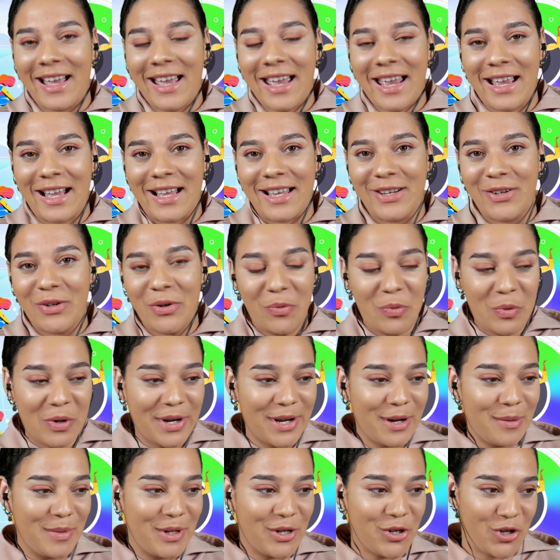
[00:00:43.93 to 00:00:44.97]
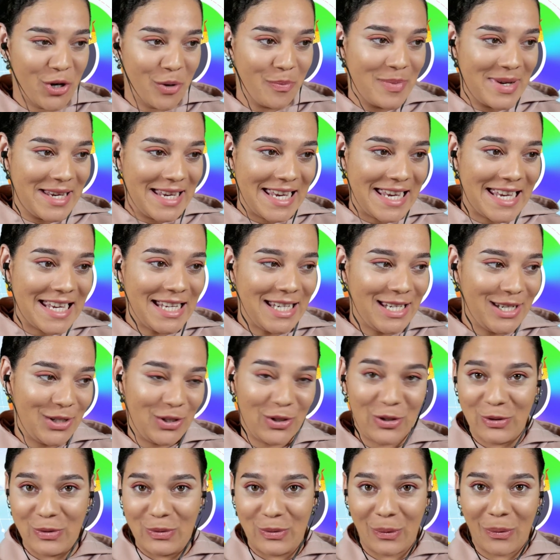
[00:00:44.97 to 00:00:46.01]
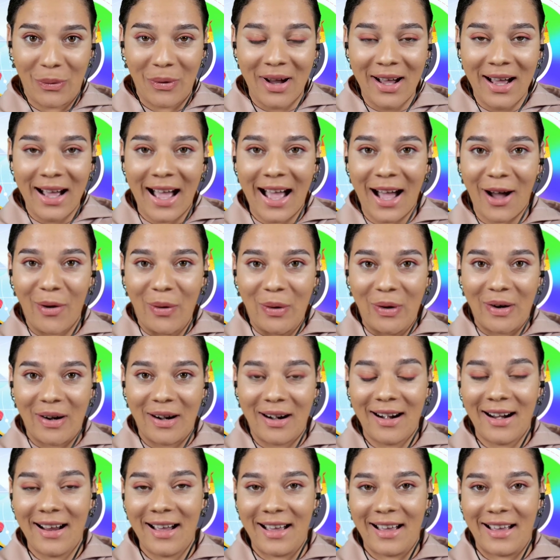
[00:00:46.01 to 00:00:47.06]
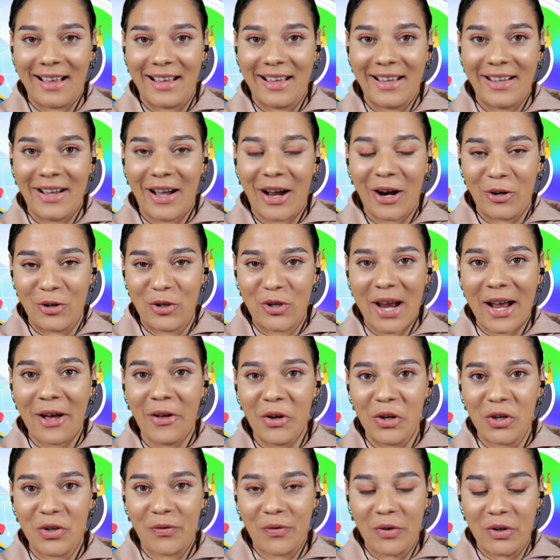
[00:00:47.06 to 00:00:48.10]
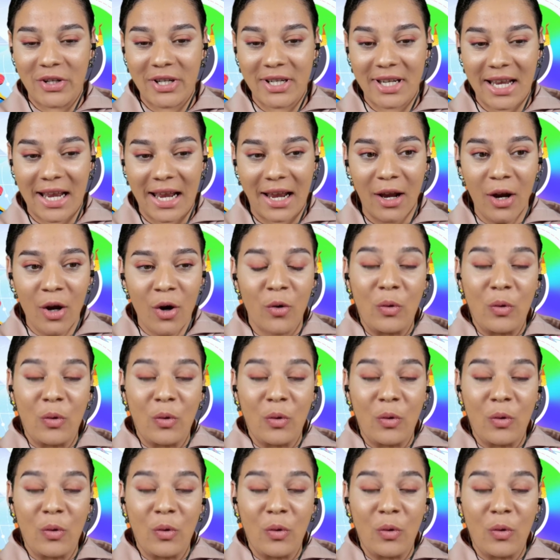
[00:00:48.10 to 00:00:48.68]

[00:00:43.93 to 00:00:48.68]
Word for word: and we're going to be jumping into our uh, our challenge for today.